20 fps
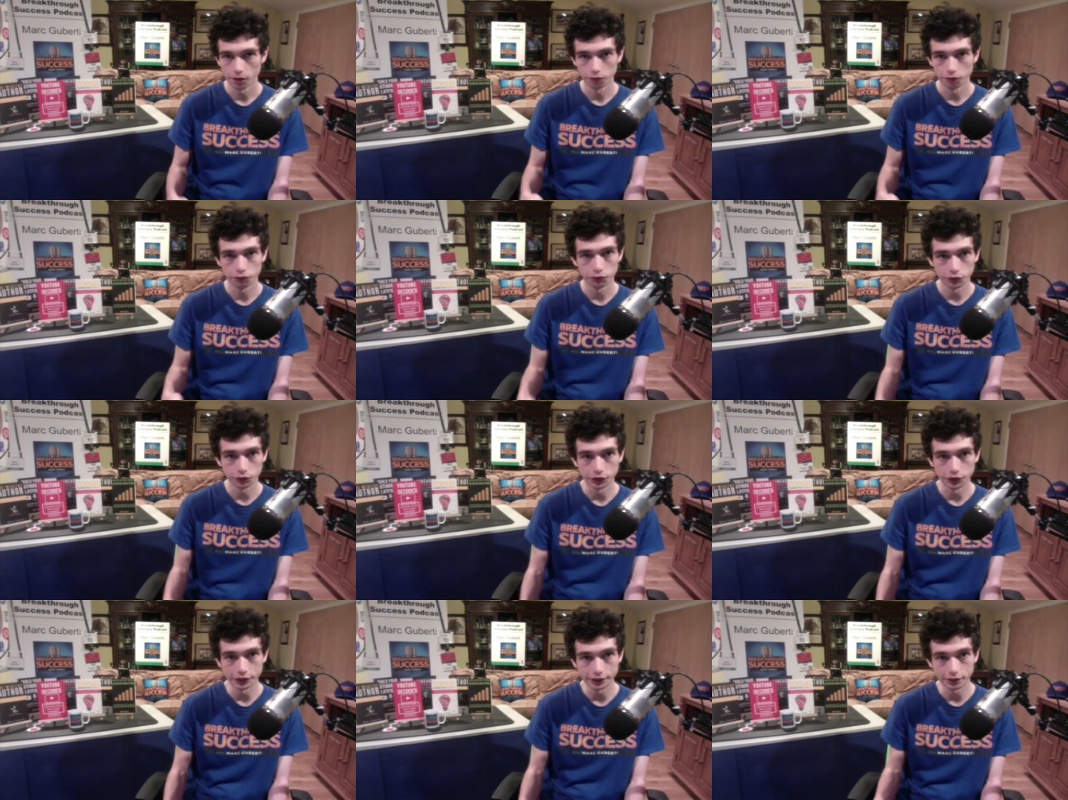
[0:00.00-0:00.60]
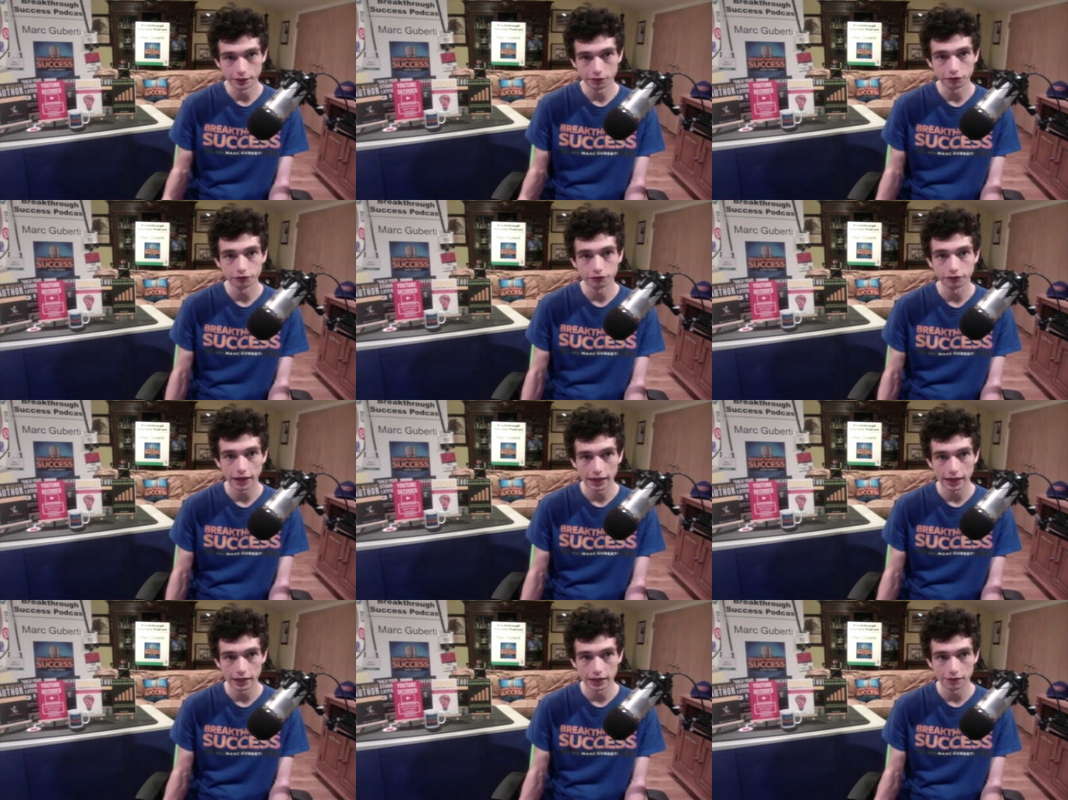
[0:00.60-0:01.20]
free
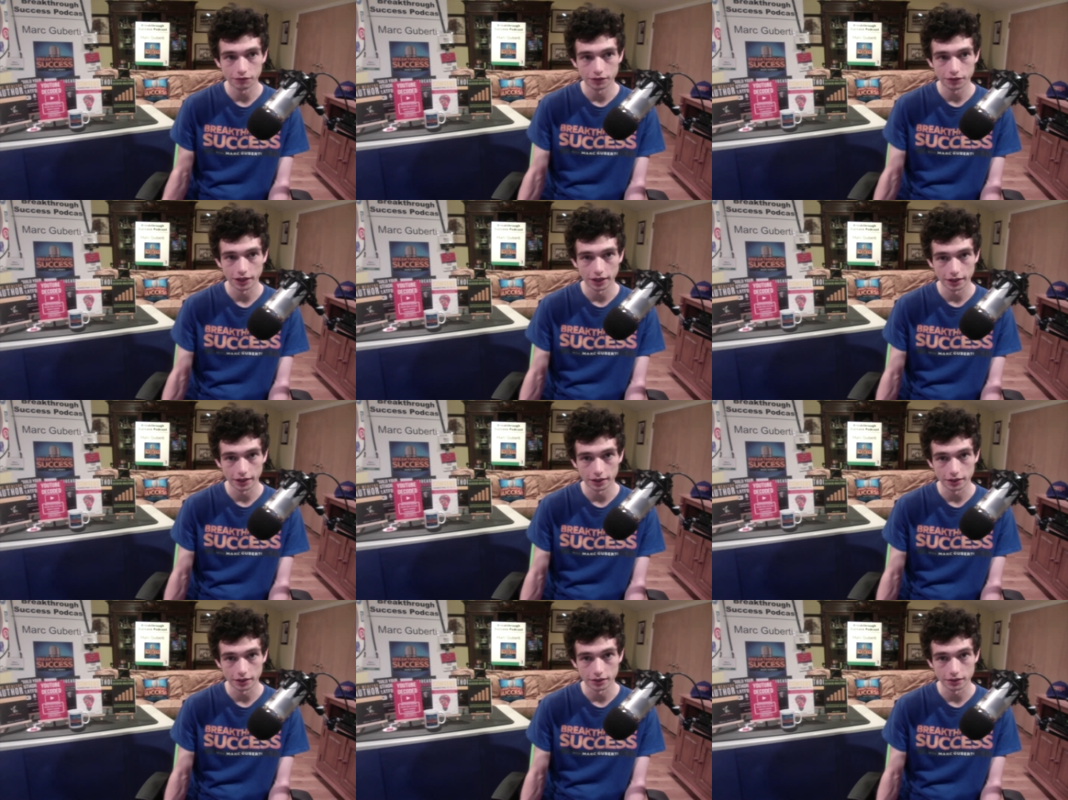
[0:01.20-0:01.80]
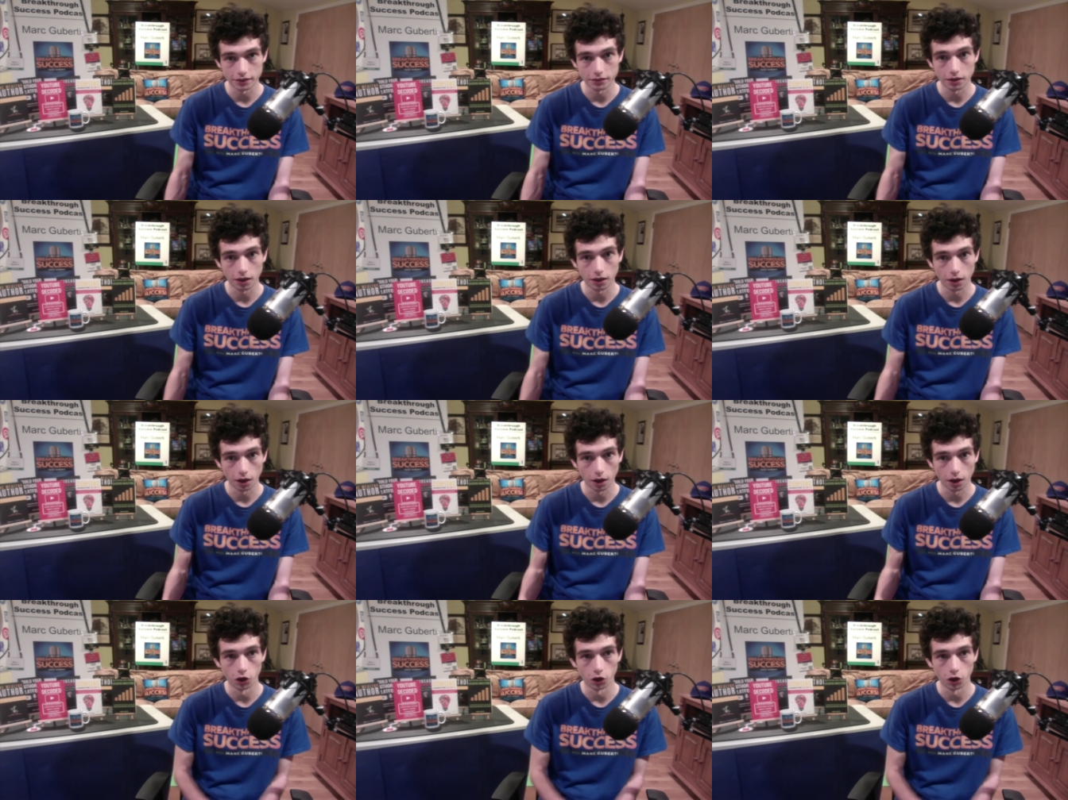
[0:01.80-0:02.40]
five day
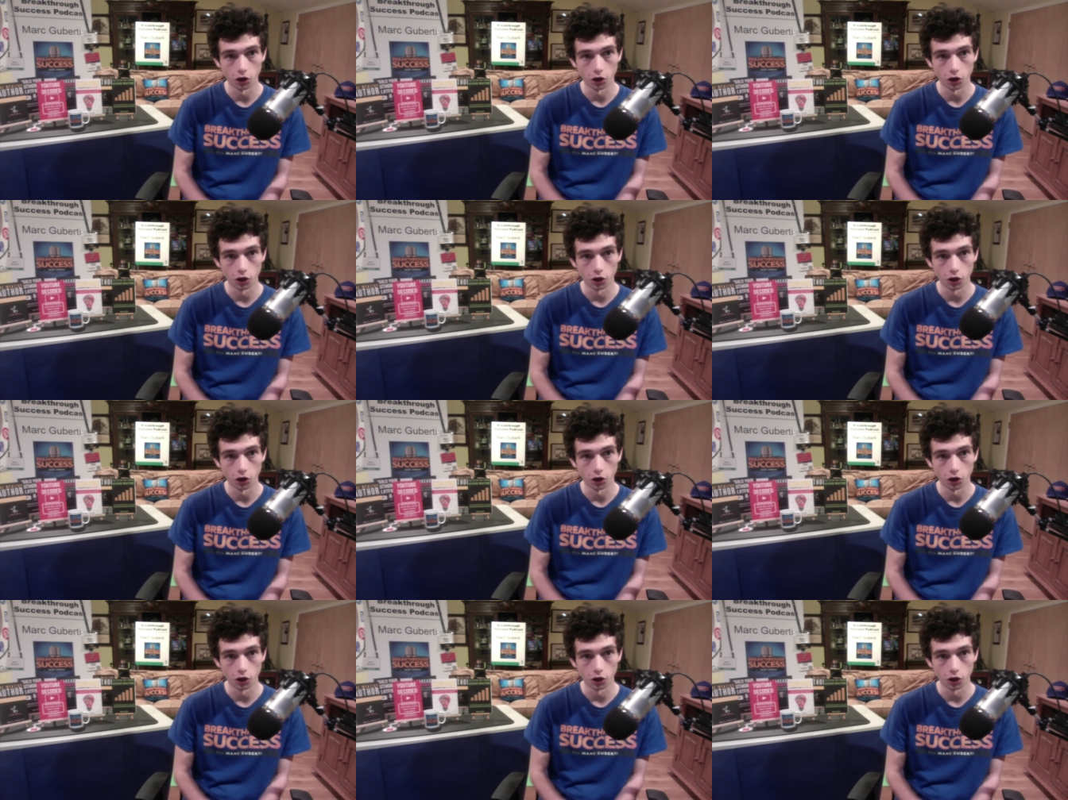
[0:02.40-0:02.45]
uh,